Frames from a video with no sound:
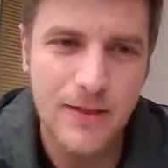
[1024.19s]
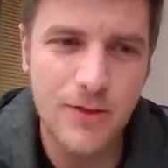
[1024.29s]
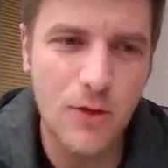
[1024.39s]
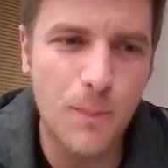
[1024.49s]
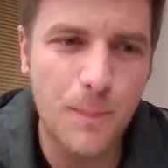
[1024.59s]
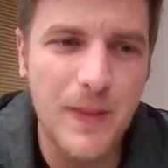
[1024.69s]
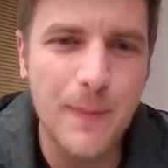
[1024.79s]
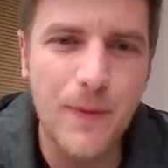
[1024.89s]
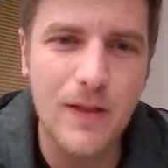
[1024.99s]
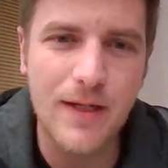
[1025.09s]
you know
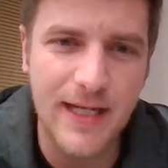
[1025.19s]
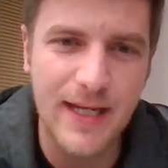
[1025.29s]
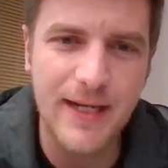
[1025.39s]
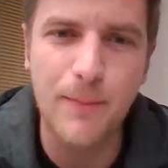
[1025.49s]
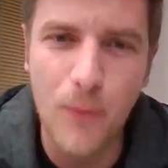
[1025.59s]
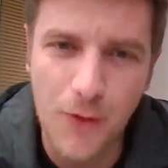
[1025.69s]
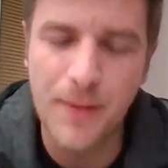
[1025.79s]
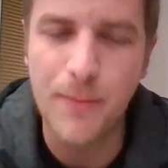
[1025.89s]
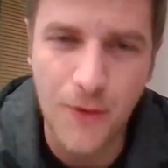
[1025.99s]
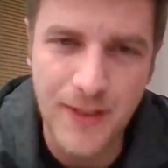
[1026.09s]
people are getting more
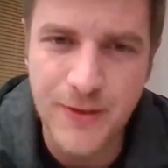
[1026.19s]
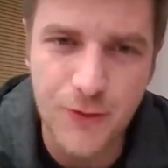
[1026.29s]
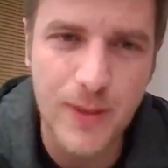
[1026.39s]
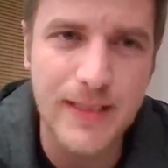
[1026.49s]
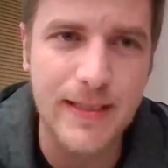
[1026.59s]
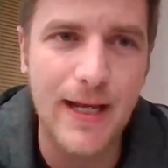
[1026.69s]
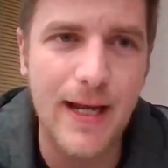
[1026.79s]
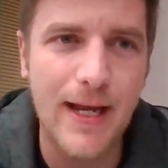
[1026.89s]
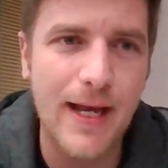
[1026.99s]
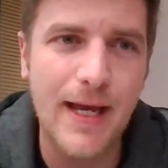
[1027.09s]
and more into it
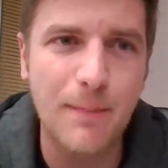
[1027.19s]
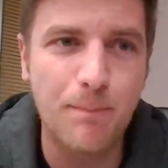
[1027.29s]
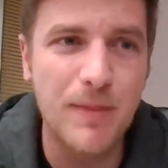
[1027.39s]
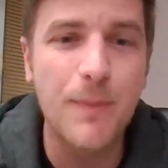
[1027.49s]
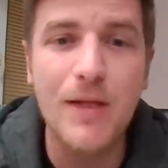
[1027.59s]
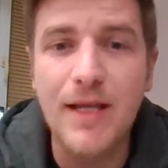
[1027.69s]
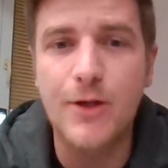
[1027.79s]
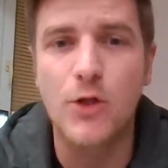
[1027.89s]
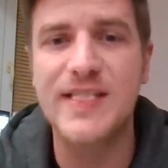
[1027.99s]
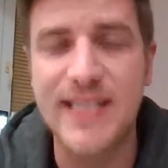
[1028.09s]
and people like
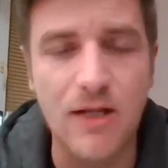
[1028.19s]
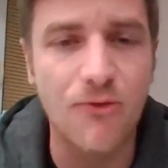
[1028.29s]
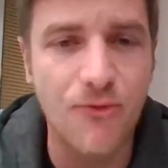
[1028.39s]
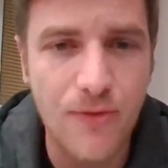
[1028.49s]
yourself